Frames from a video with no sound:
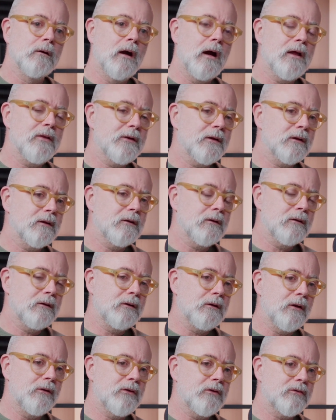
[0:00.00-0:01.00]
I think,
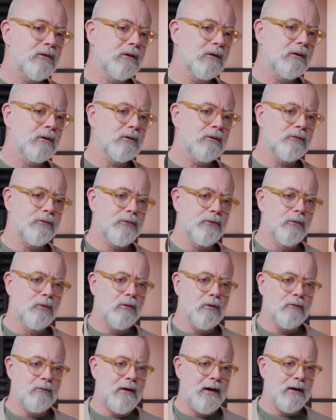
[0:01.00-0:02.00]
there's a lot of
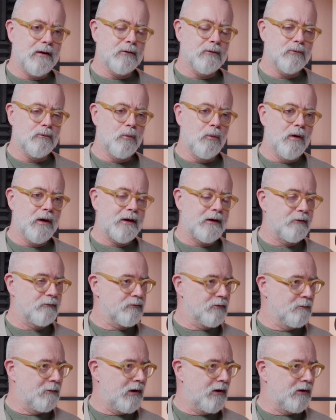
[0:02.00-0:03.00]
thought around working
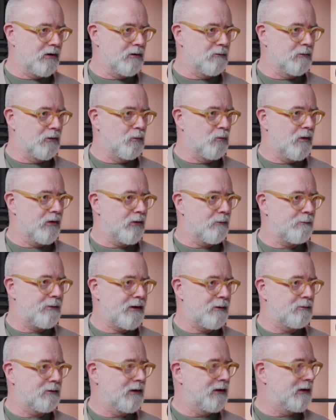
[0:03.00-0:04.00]
from home and whether
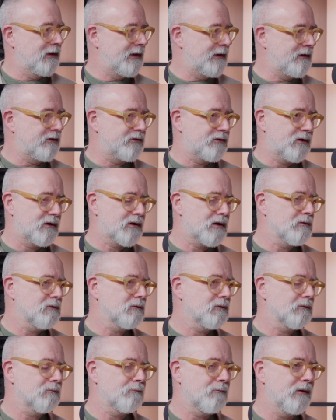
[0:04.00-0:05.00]
people are lazy. I
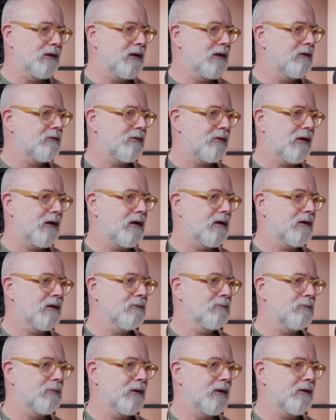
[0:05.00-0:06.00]
don't believe that. I
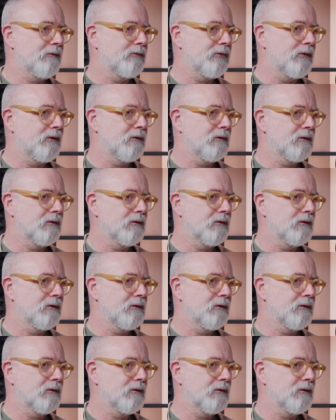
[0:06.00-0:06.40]
don't believe